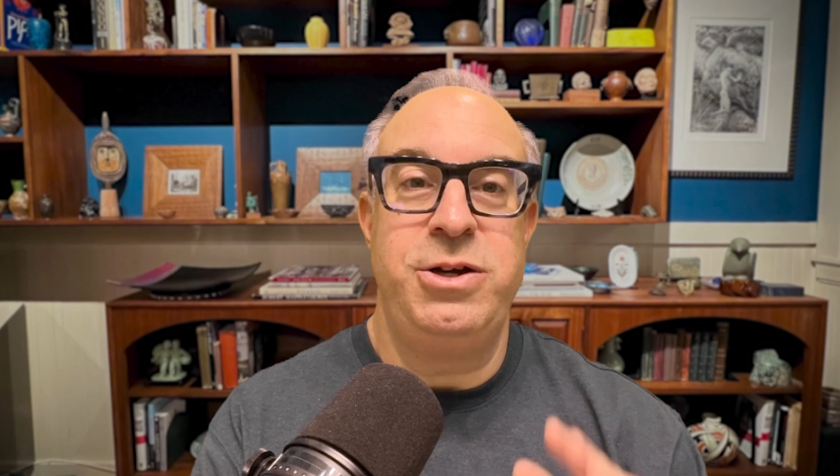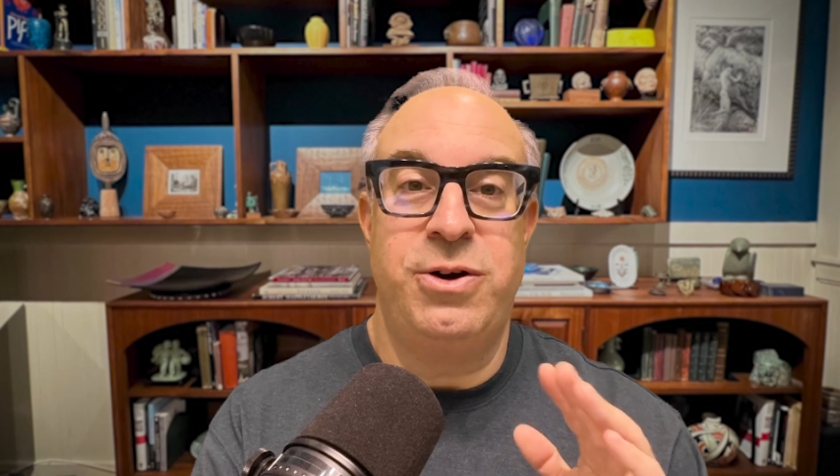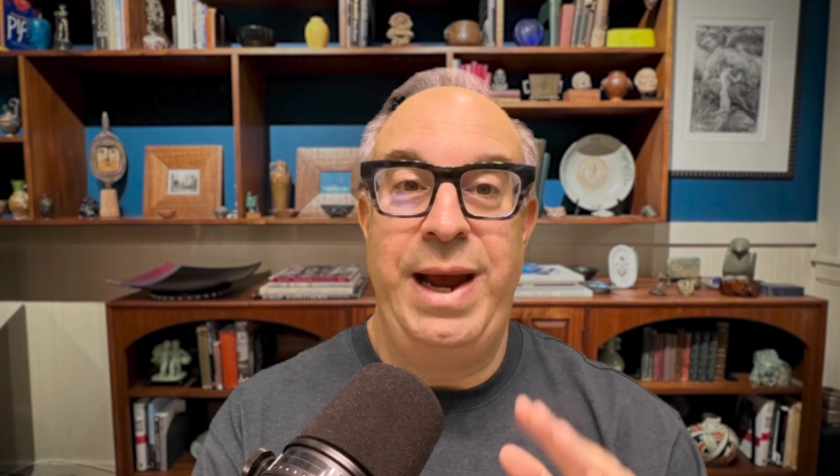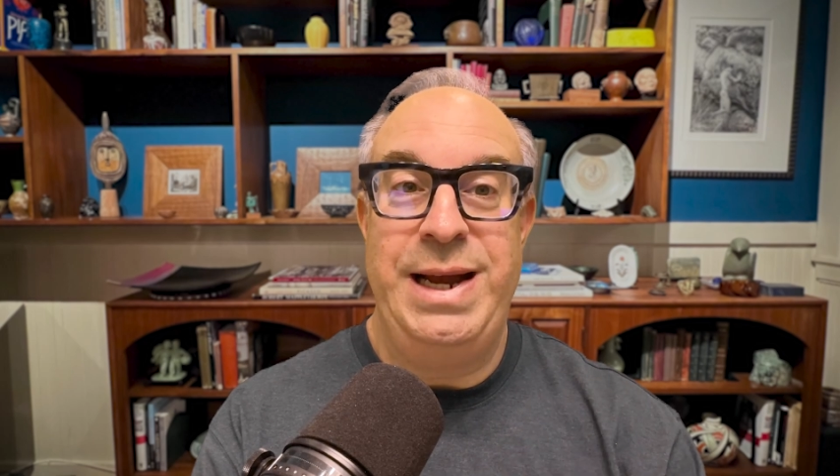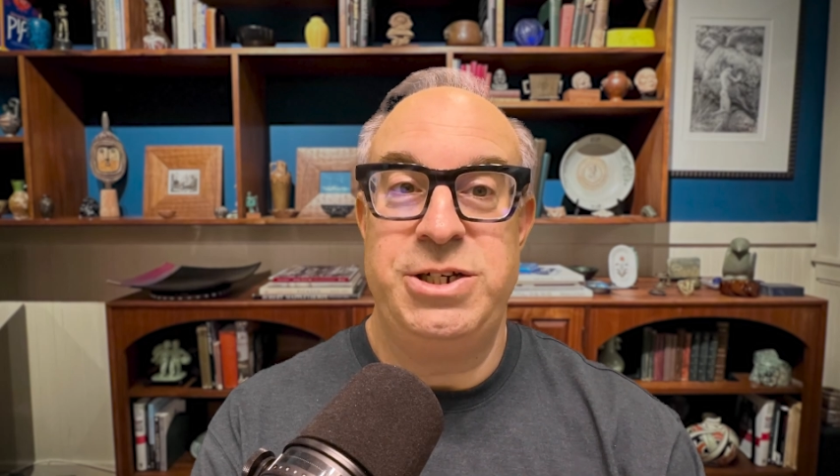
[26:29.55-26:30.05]

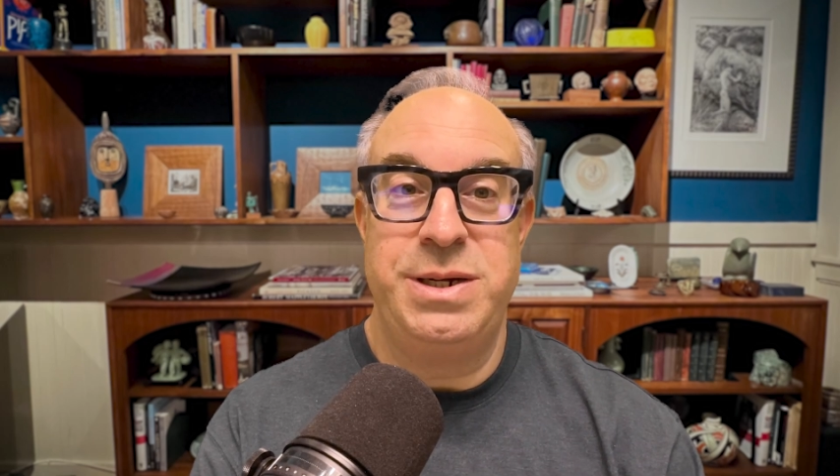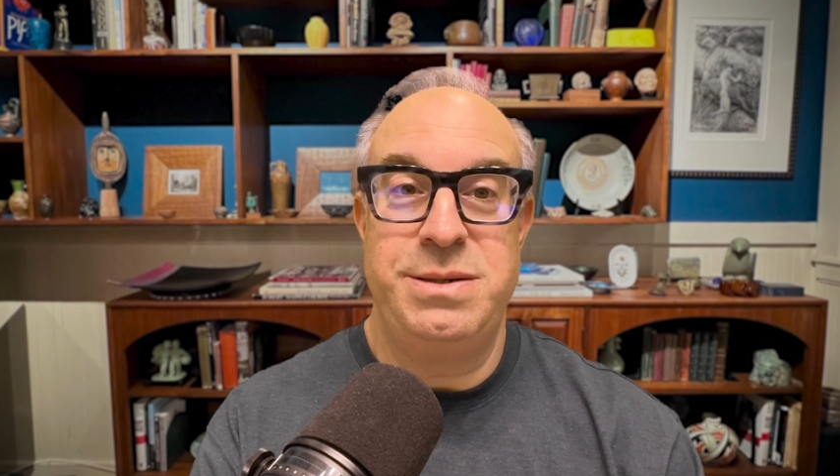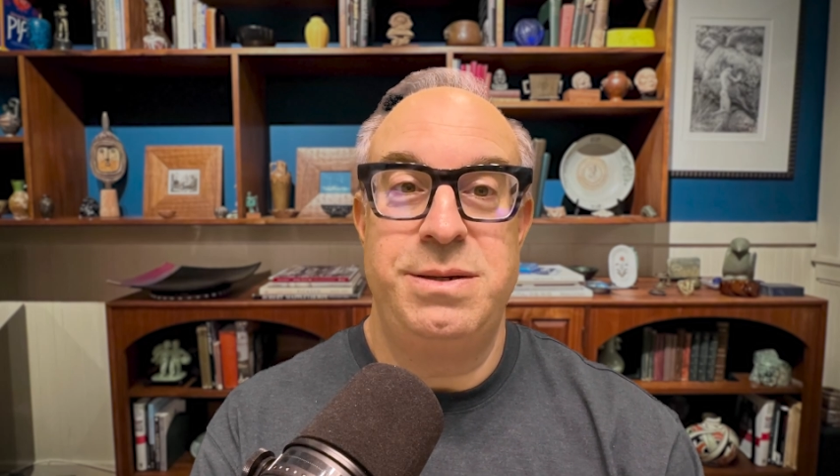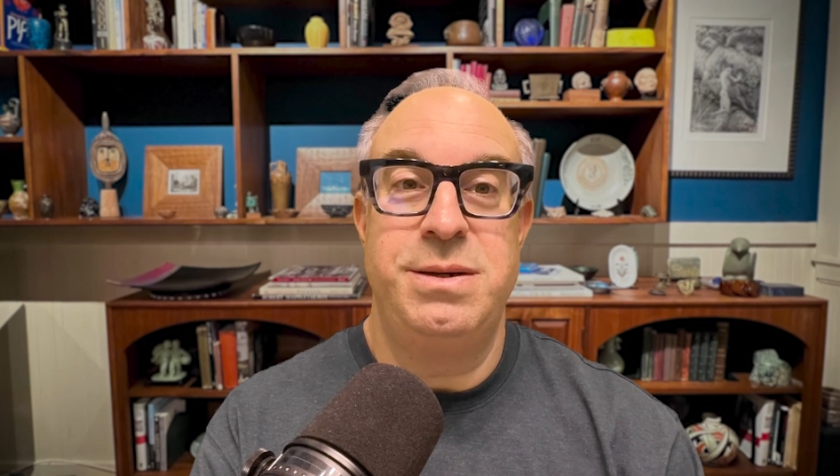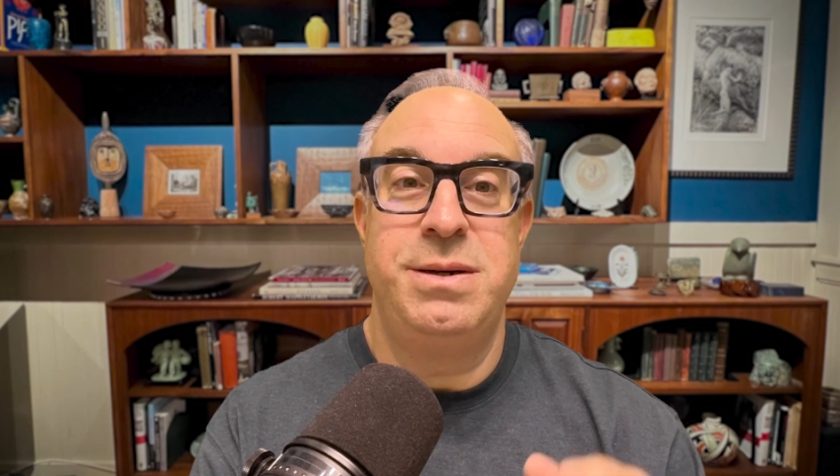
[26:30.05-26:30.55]
your
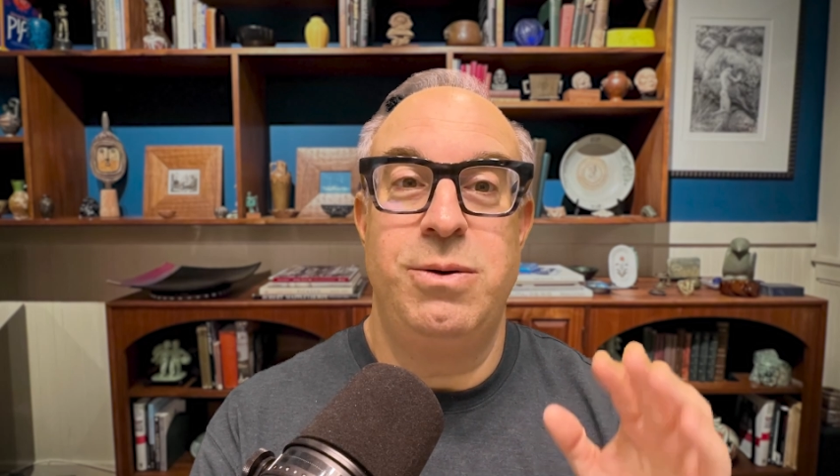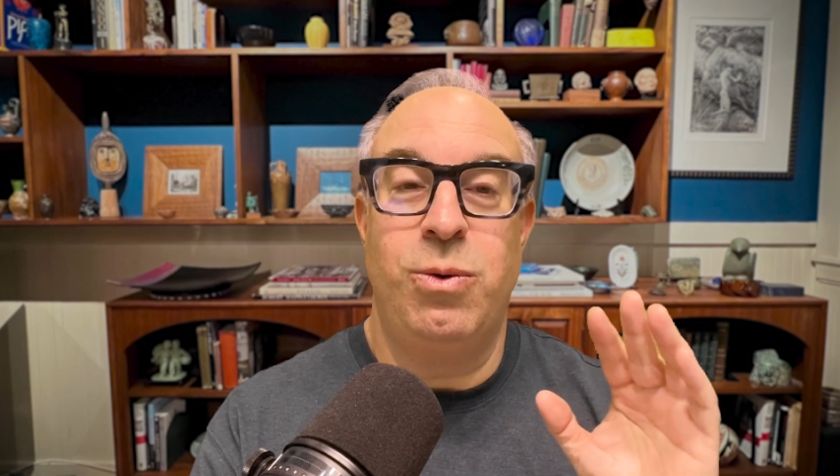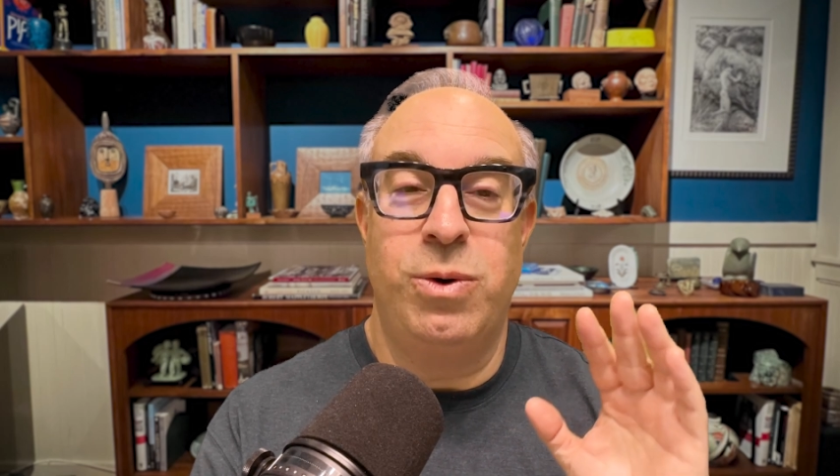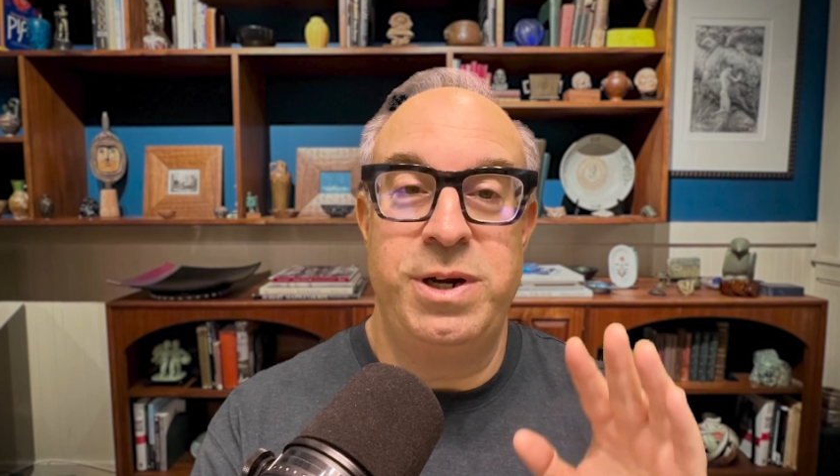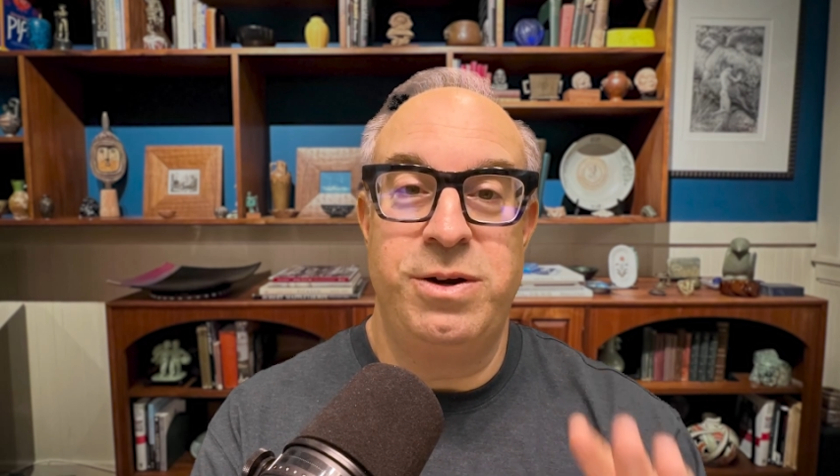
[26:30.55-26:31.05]
agent
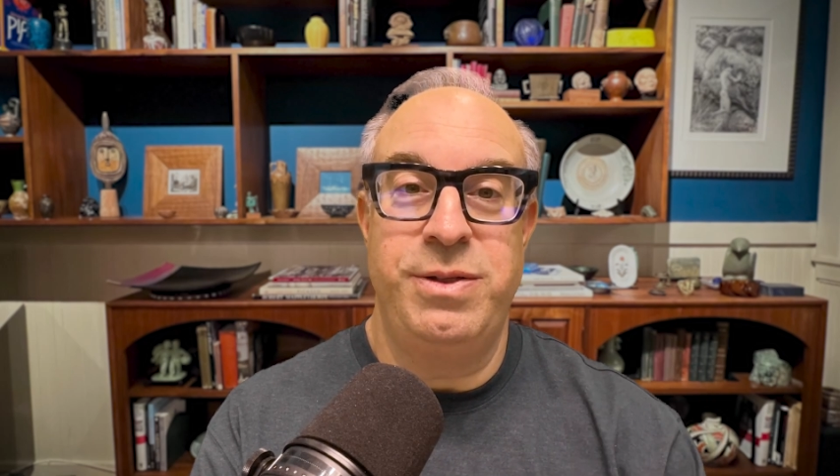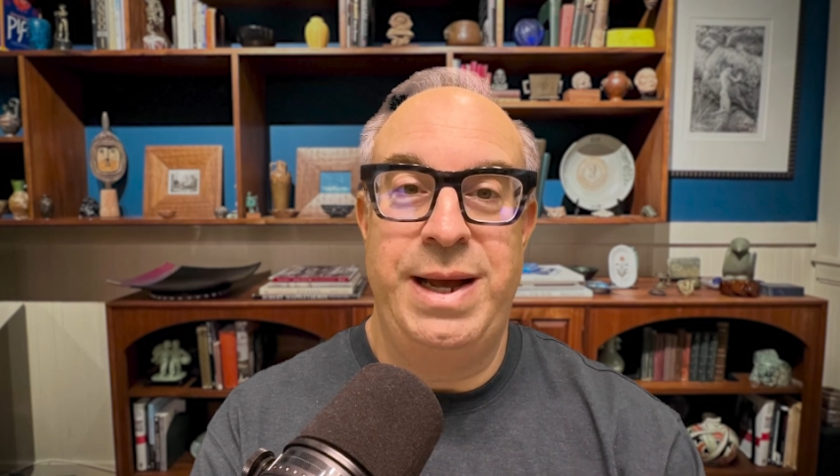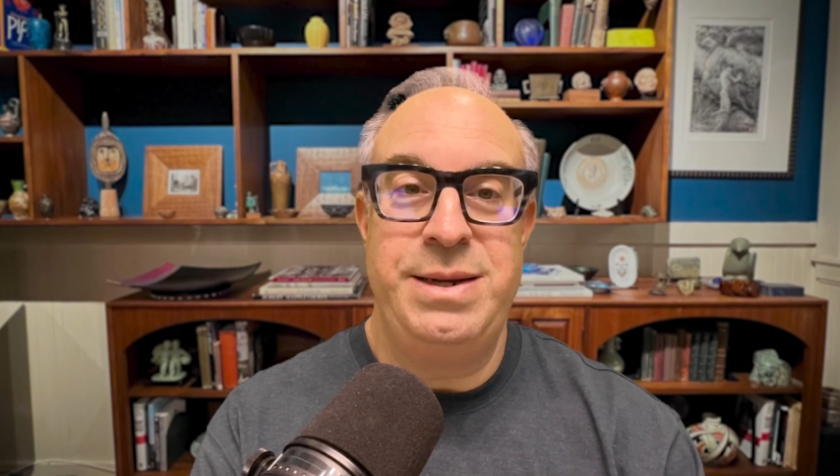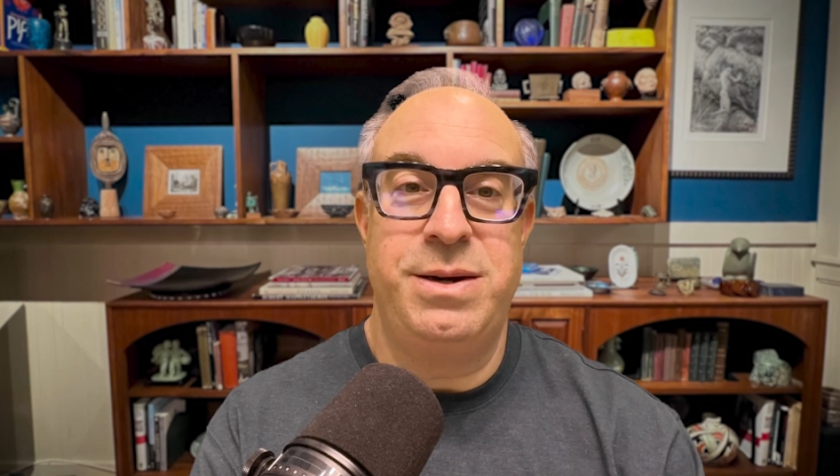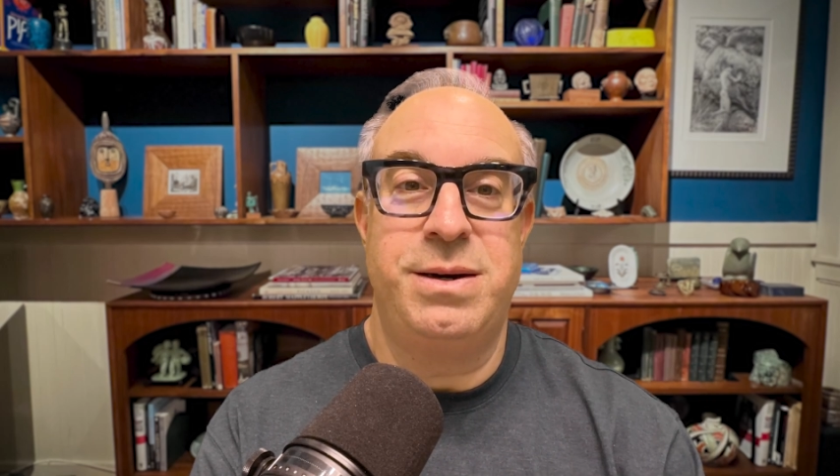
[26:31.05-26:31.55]
or your
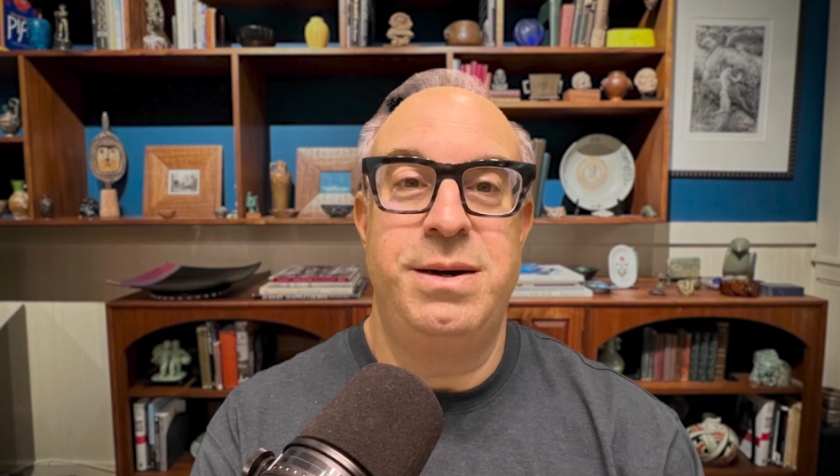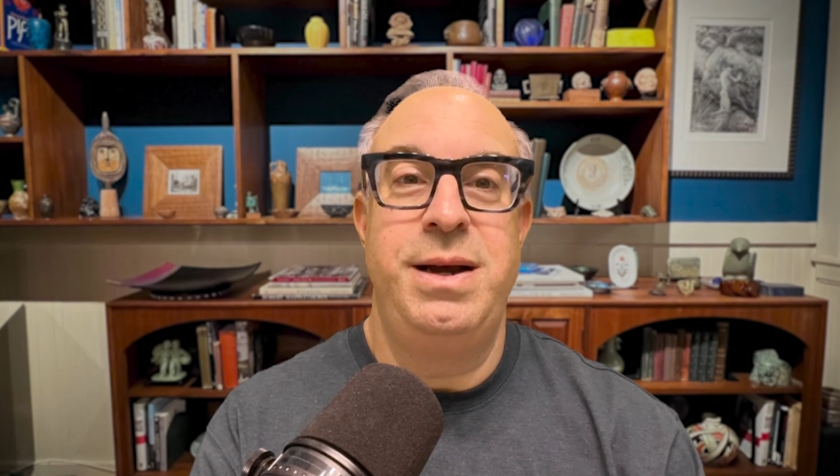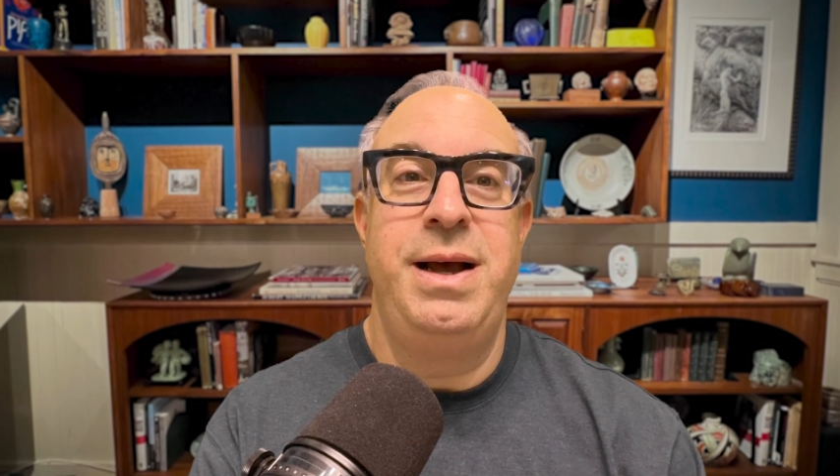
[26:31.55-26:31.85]
lender.